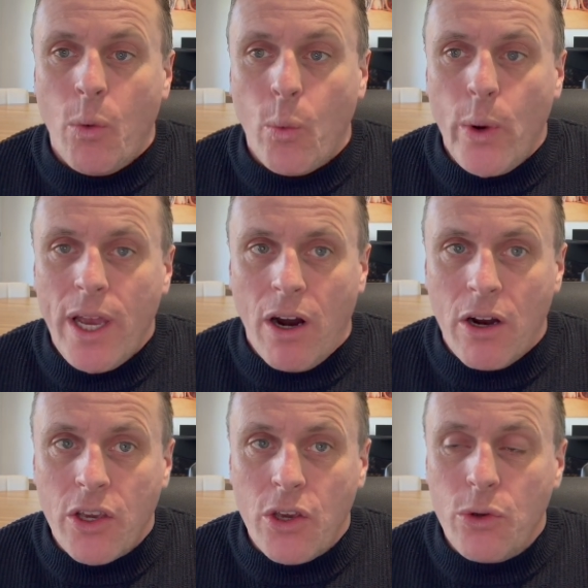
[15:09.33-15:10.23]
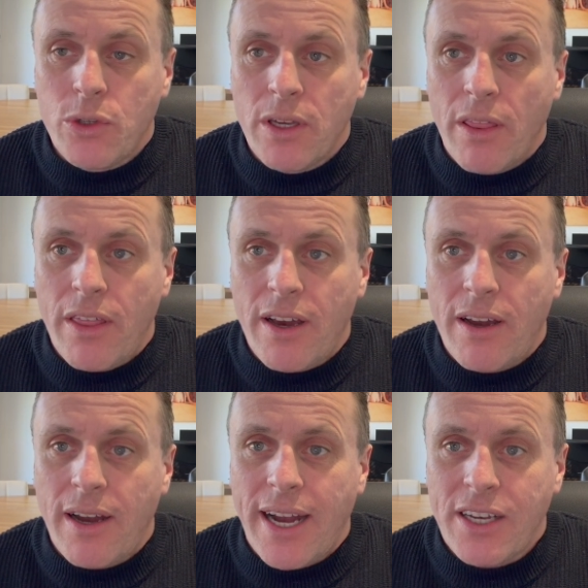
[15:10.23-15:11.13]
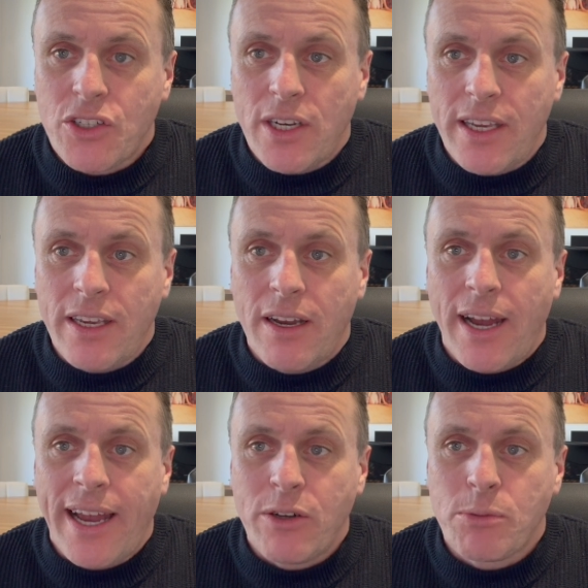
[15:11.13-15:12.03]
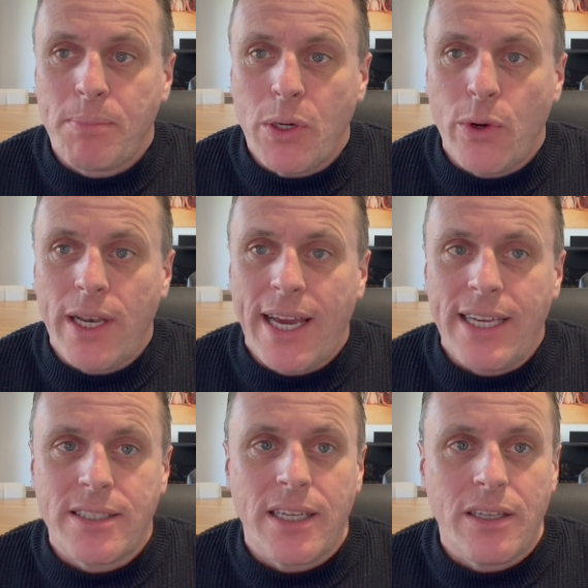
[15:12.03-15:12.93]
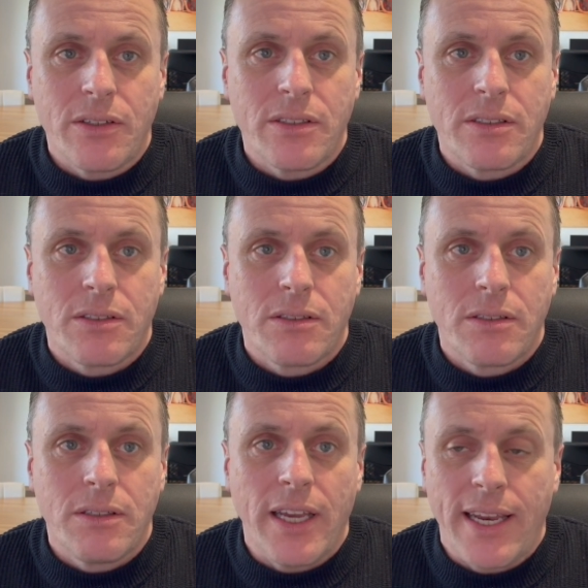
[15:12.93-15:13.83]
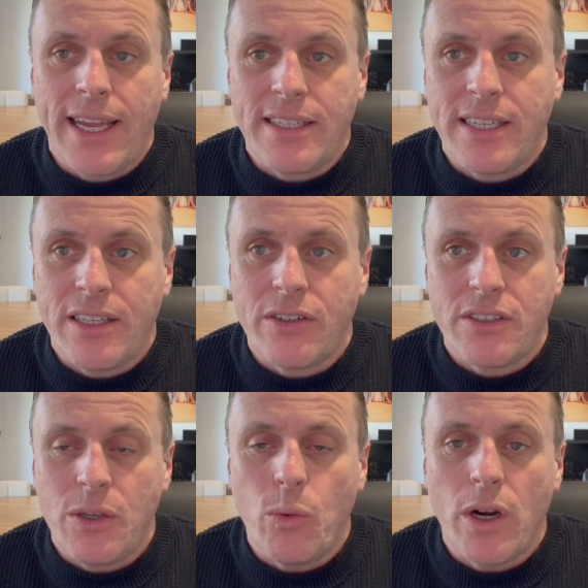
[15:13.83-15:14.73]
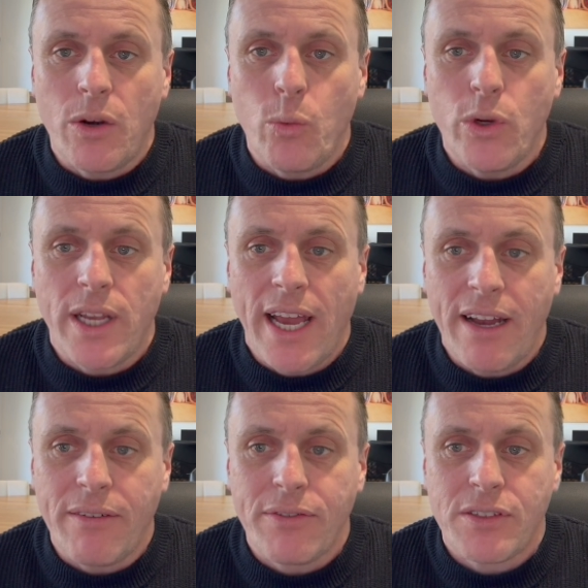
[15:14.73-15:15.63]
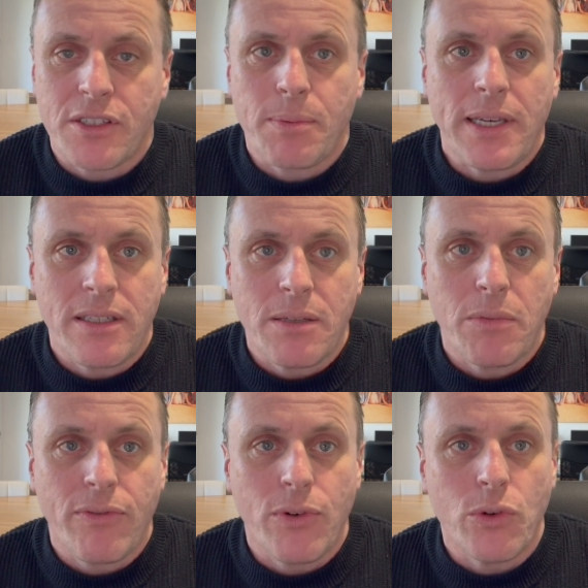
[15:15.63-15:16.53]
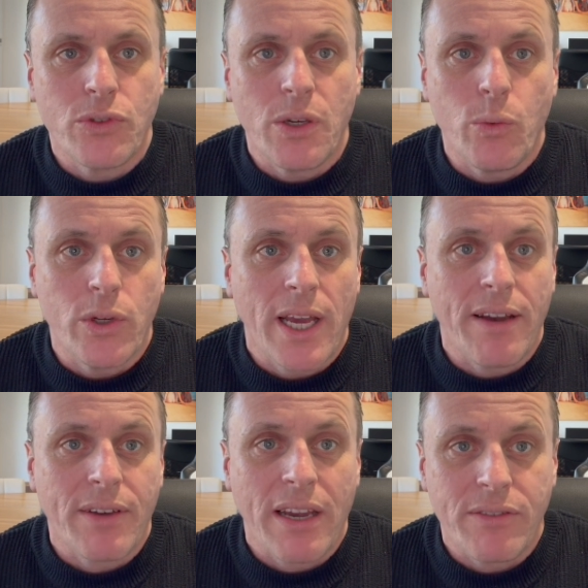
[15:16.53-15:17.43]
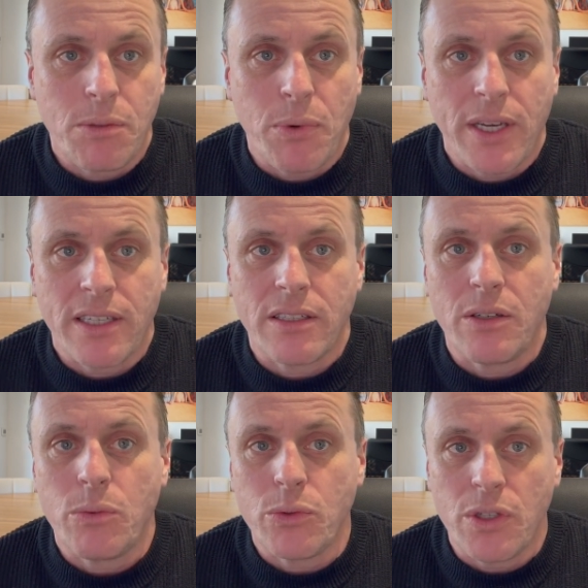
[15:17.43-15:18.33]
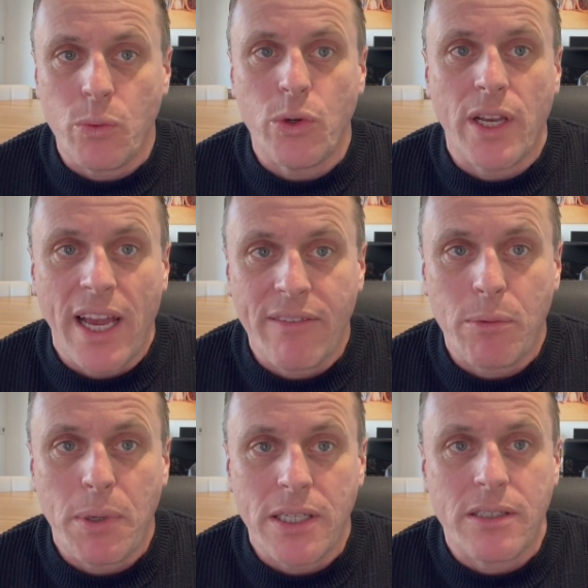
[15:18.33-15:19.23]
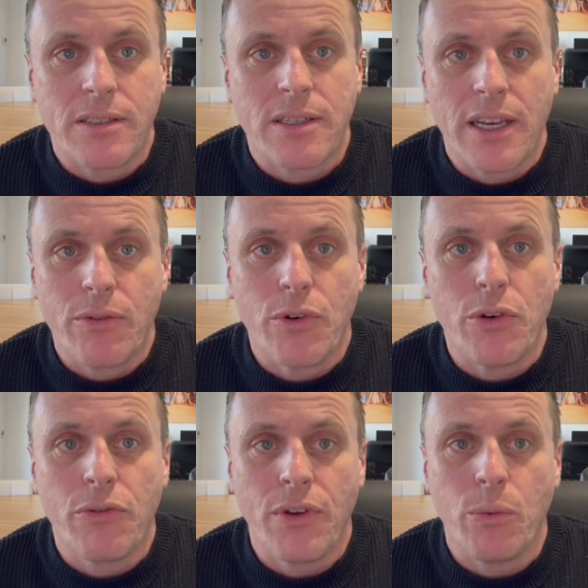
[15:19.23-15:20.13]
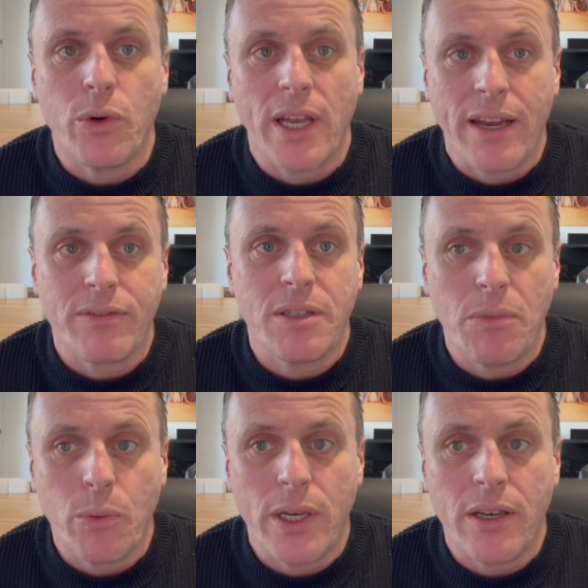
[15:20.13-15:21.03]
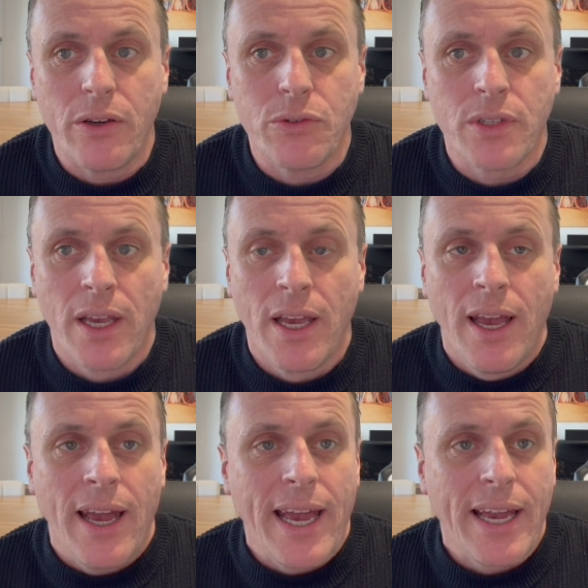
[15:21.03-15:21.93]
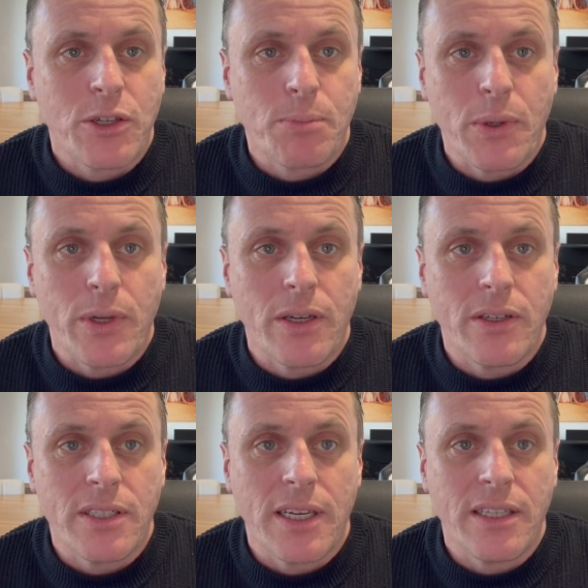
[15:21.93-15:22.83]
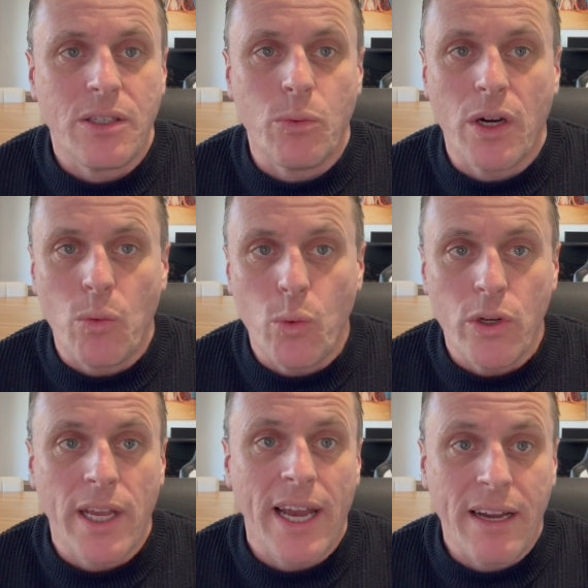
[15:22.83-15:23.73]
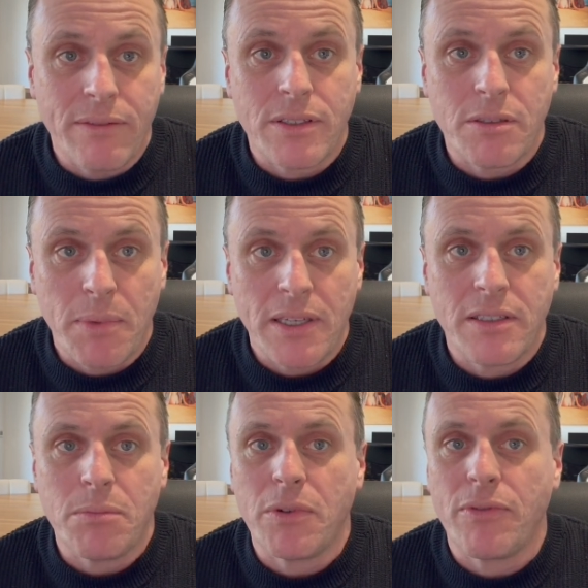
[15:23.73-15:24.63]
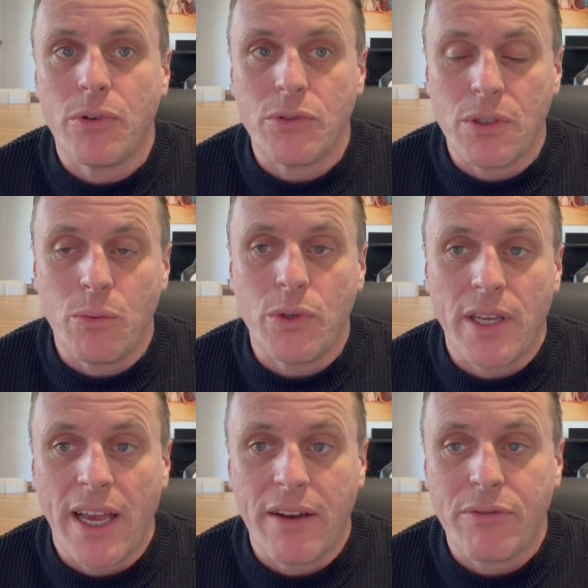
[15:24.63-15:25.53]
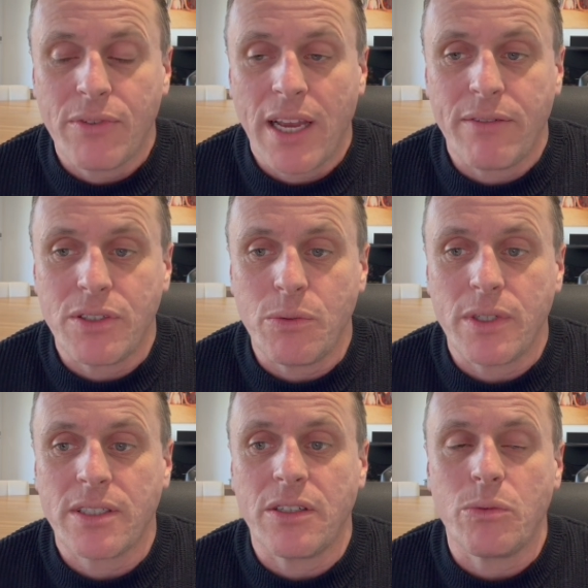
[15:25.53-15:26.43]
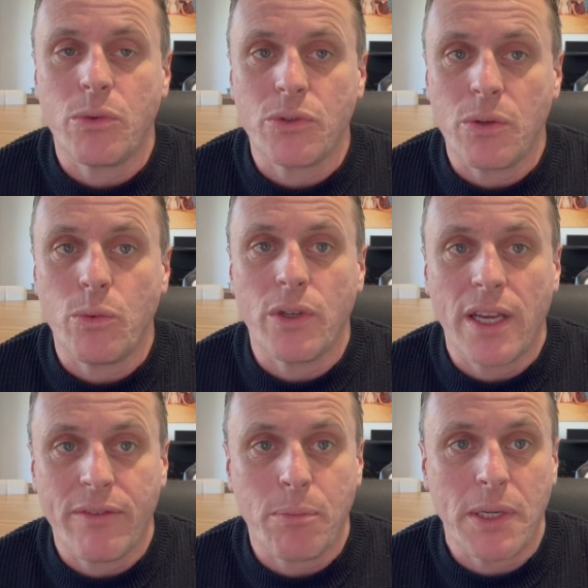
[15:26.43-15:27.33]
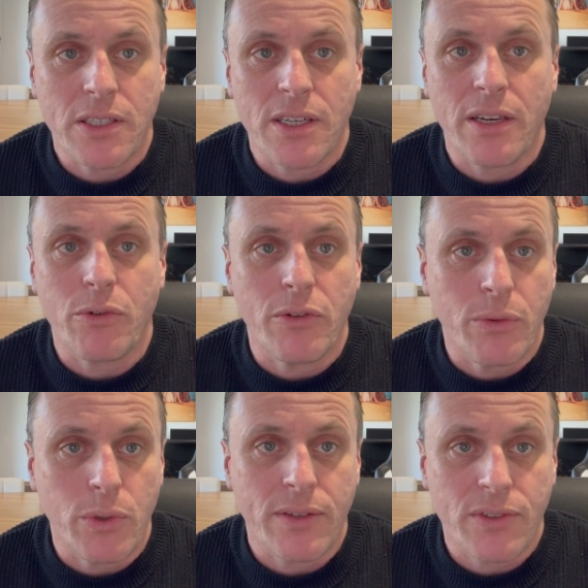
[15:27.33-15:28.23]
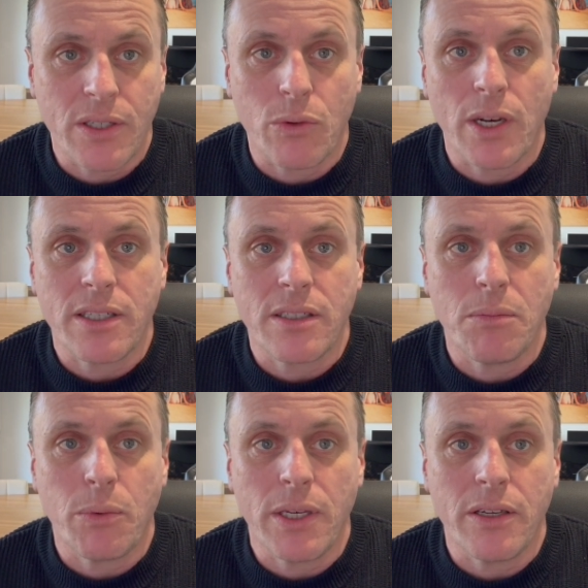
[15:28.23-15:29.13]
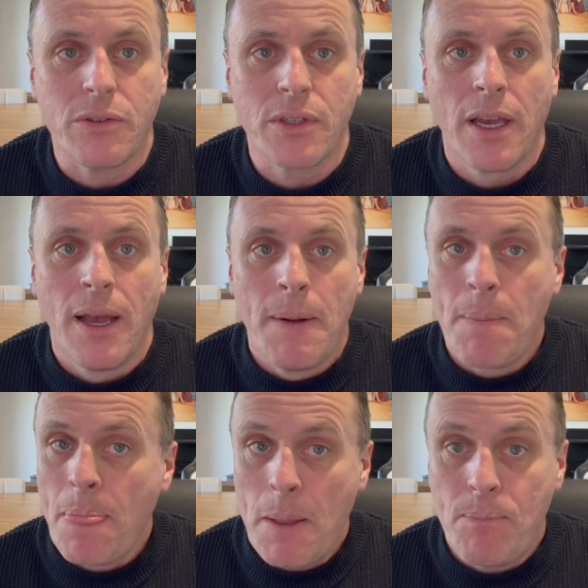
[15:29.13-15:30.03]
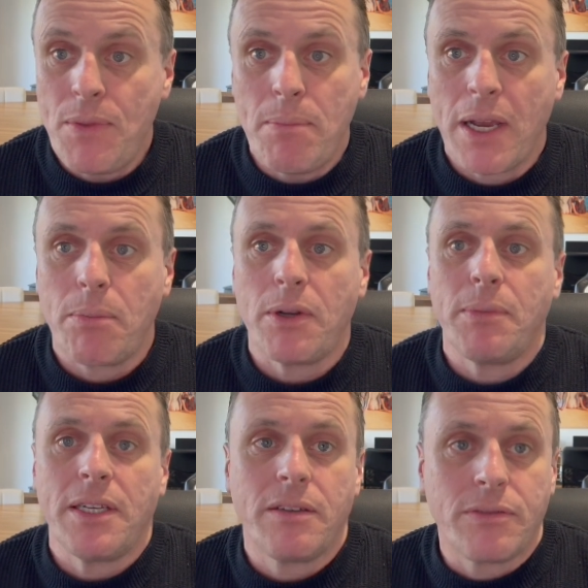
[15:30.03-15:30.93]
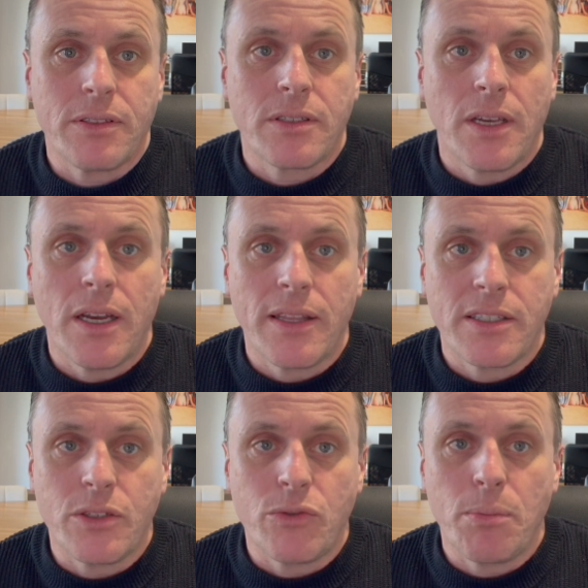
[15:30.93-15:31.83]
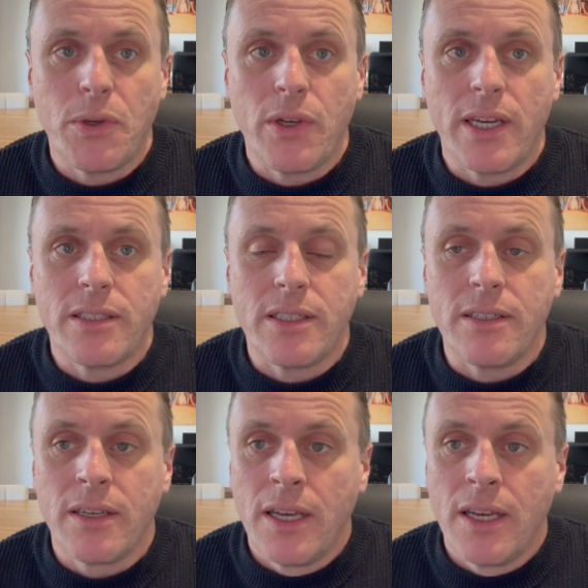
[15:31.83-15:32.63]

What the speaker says: We argued that actually a house built in 1891 would have suspended timber floors, it would have cavity brick external walls, it would have a pitched and slate roof, it would have timber windows. A house built in 1981 would have suspended timber floors, it would have cavity external walls, it would have a pitched slate roof, it would have single glazed timber windows. Didn't make a blind bit of difference. They still repudiated it.